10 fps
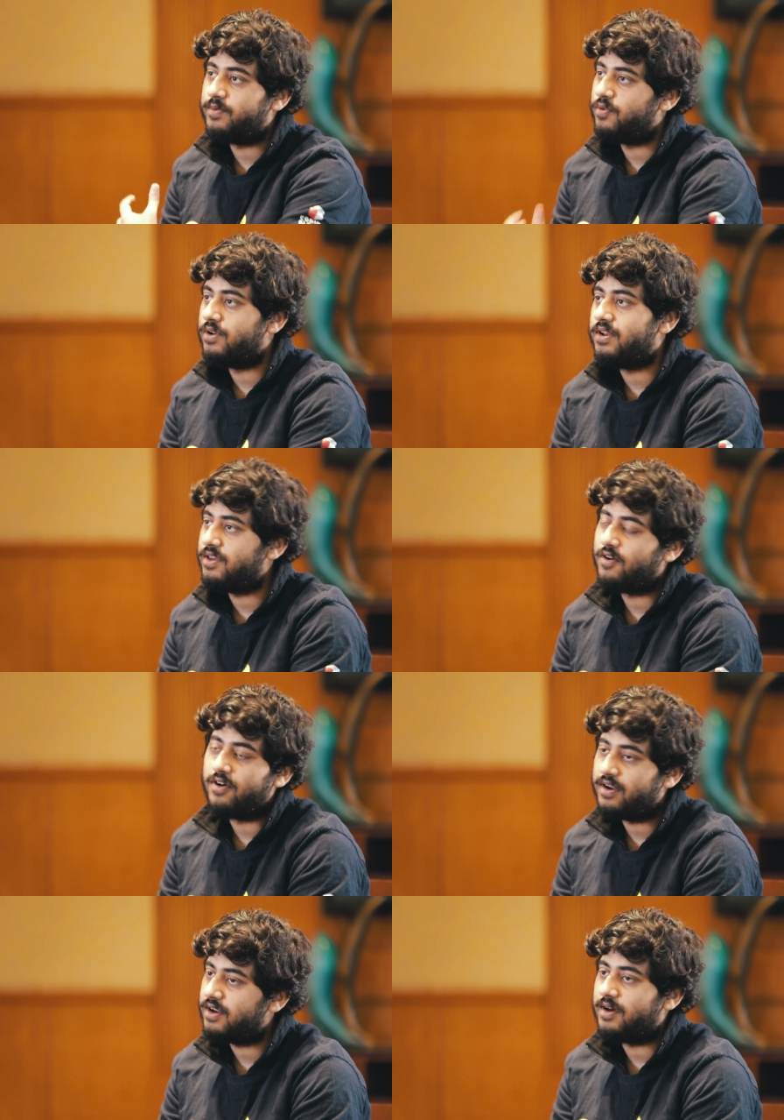git pull
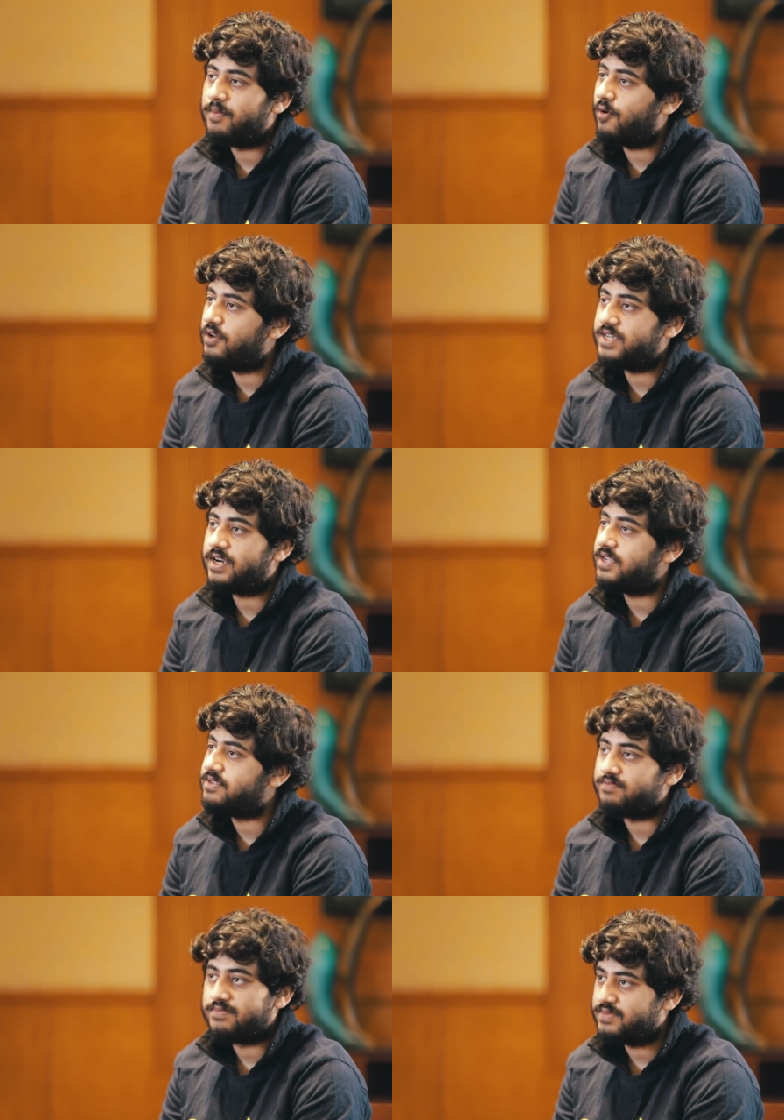your uh, project
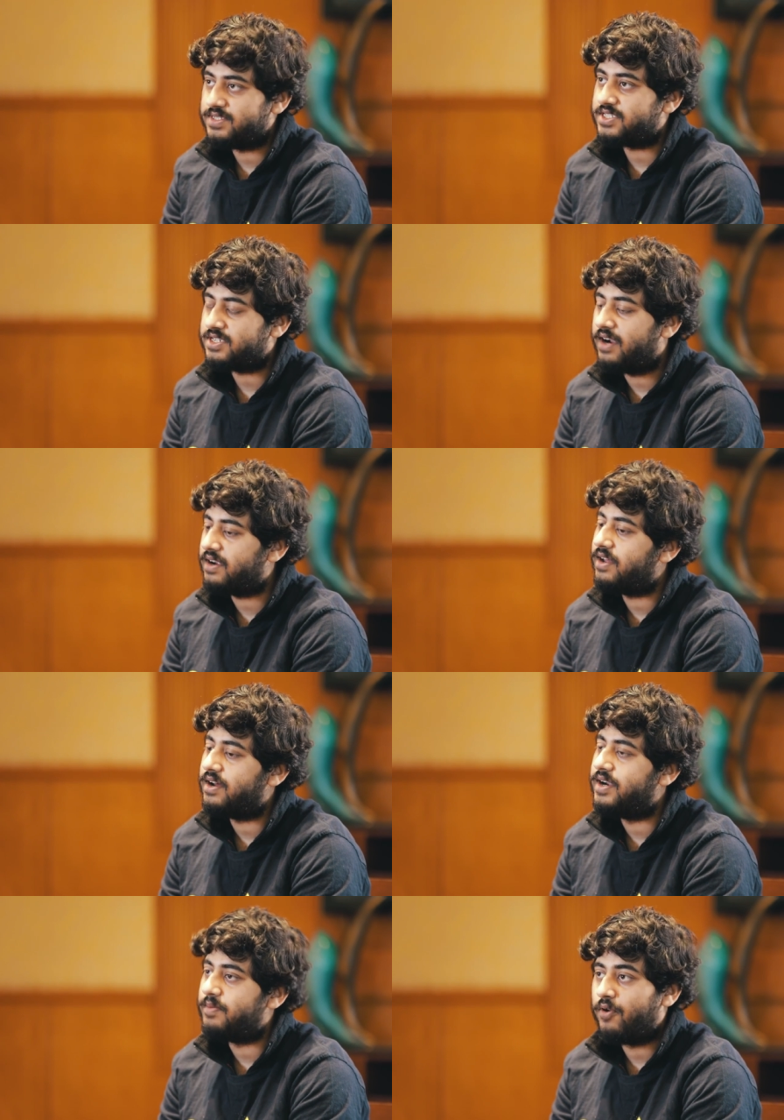and just start
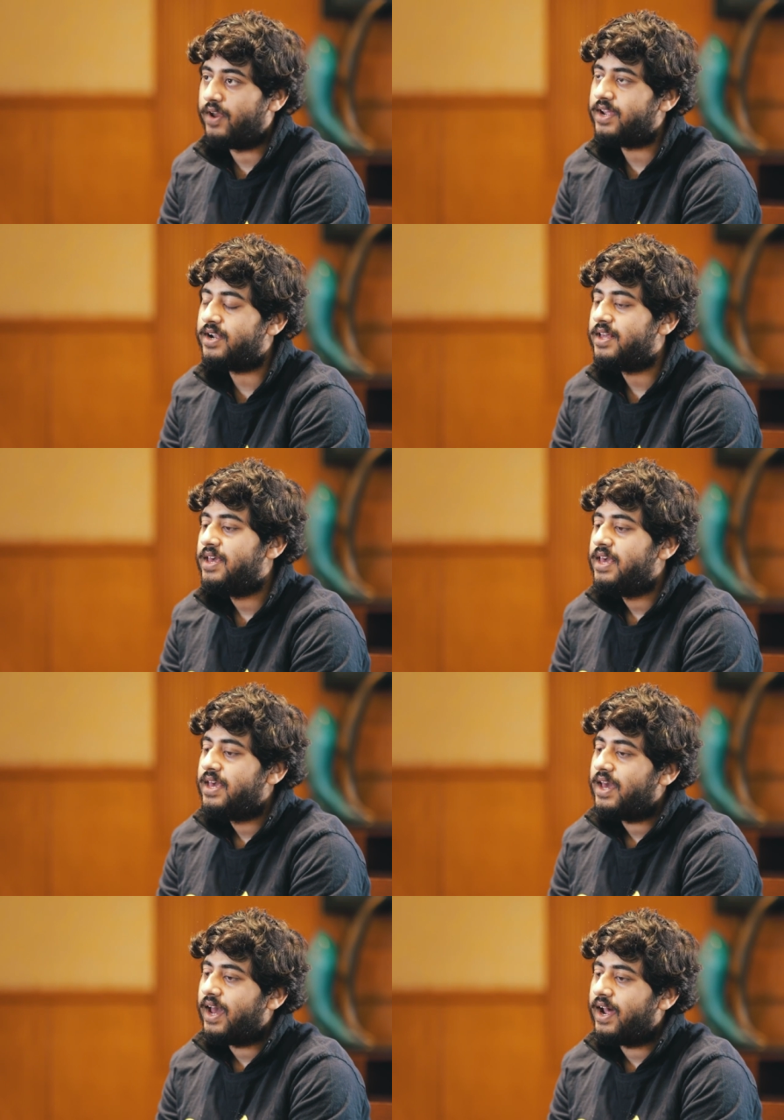uh, deploying it.
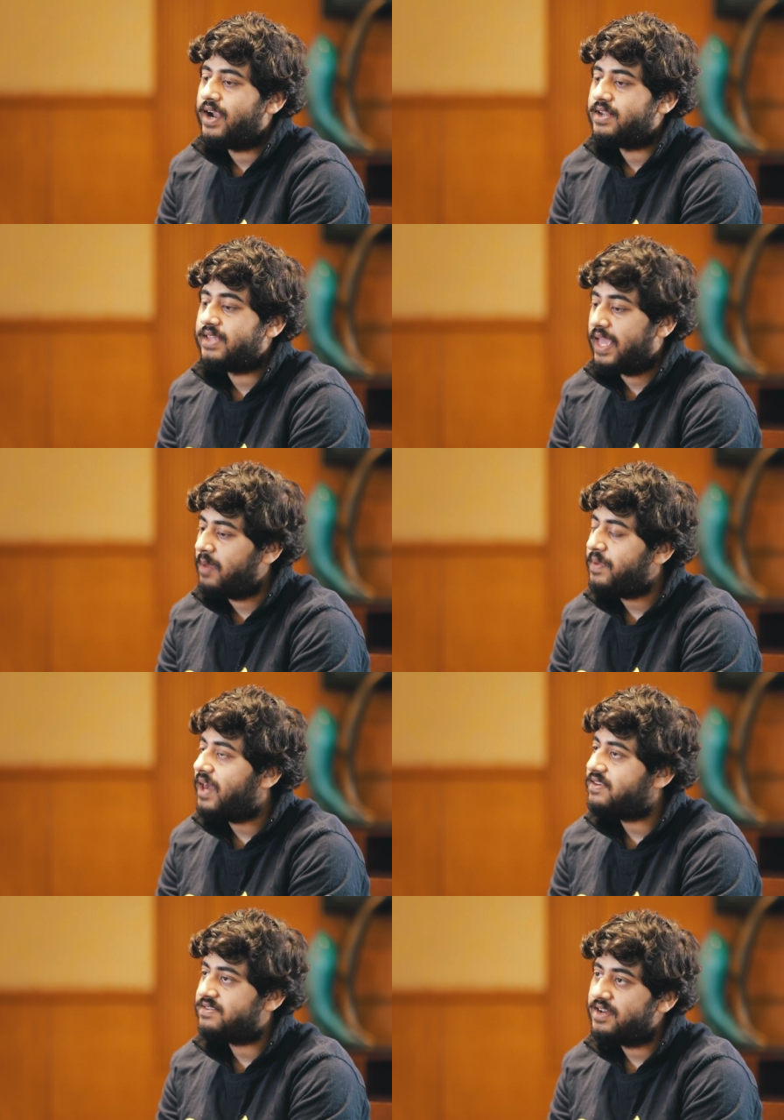And the
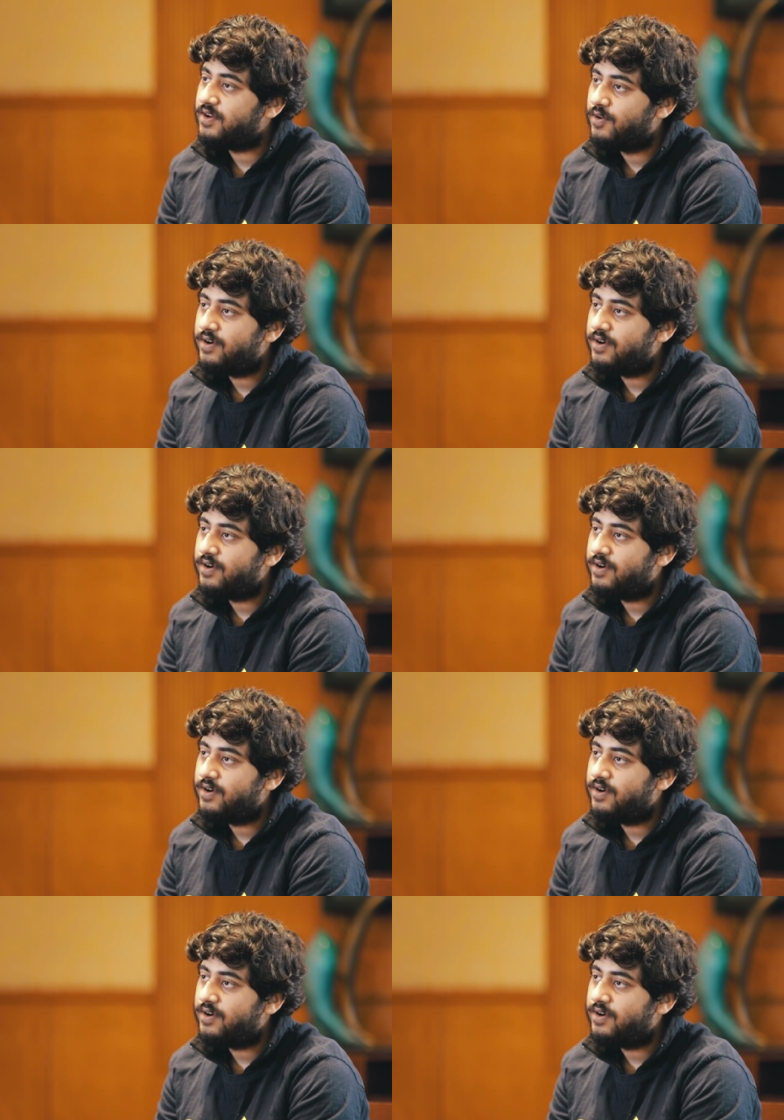API is really